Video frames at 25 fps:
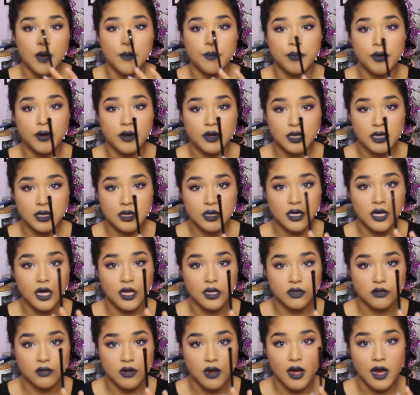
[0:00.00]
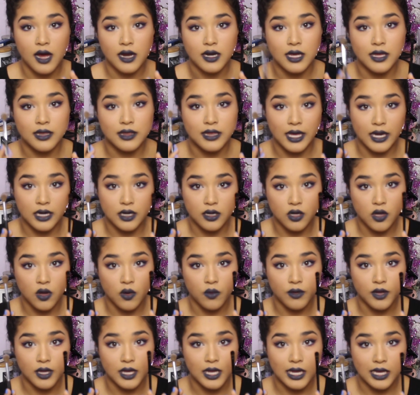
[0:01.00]
putting color on and then
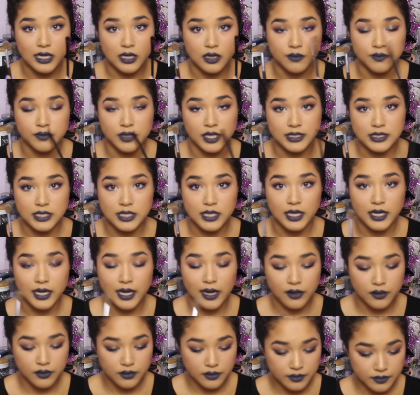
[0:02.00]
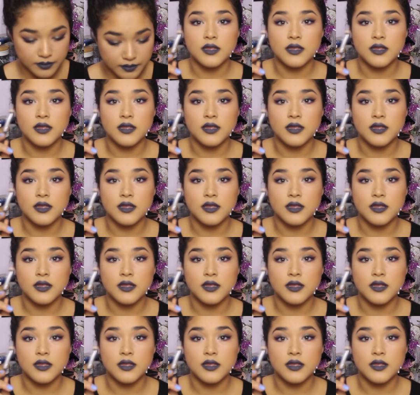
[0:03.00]
going in and blending it out.